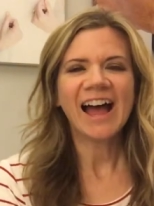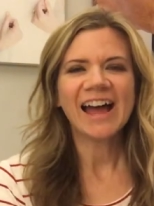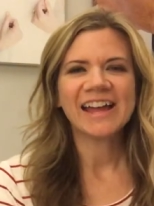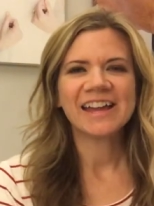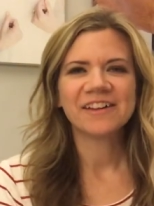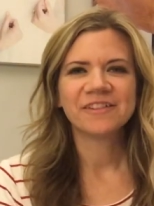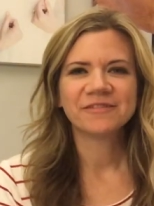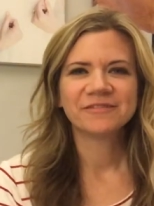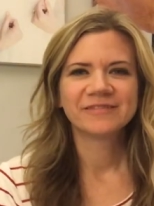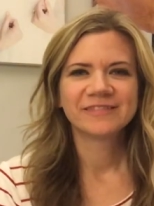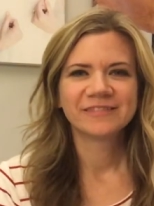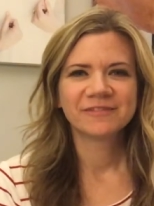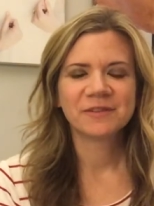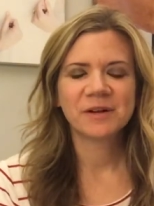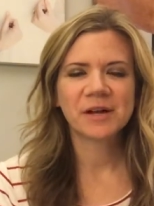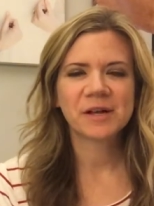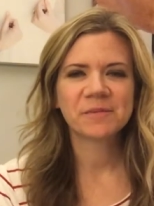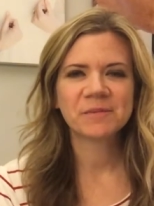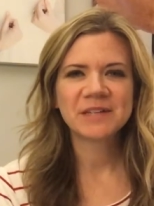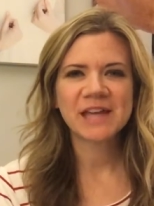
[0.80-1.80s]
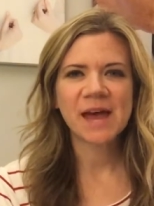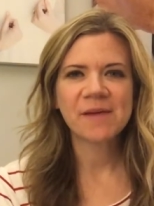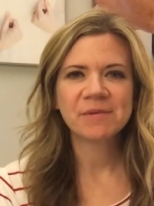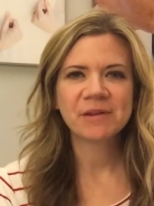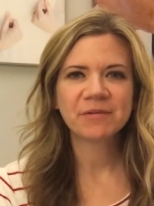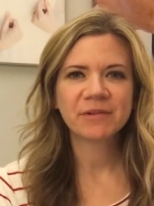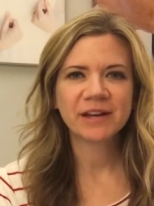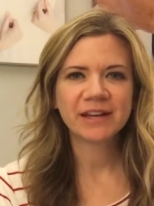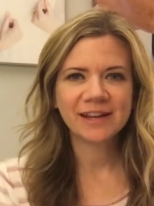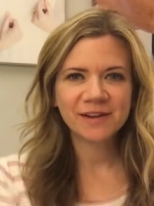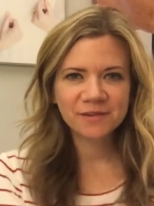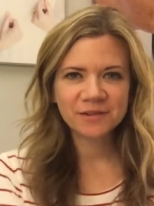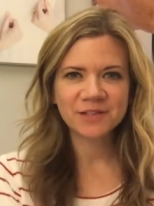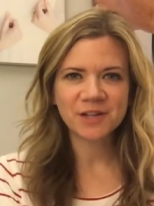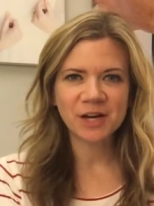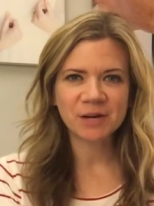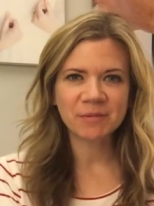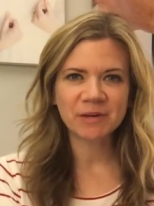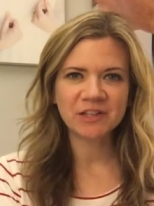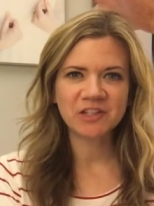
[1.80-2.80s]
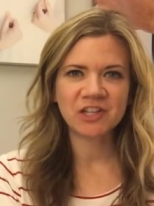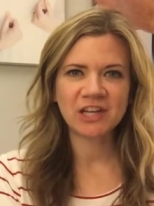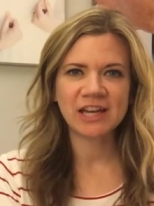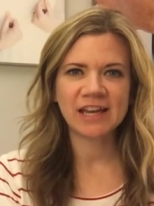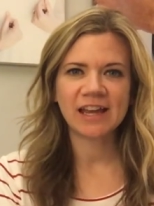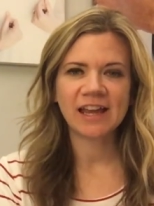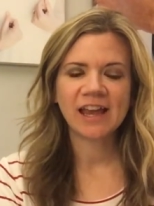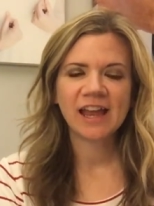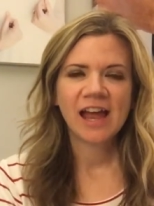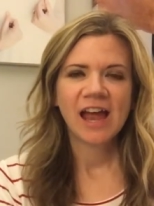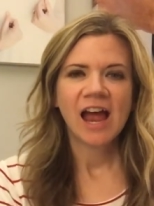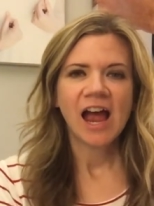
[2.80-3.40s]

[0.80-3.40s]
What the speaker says: Hi, welcome to Happy Reading with Darby G.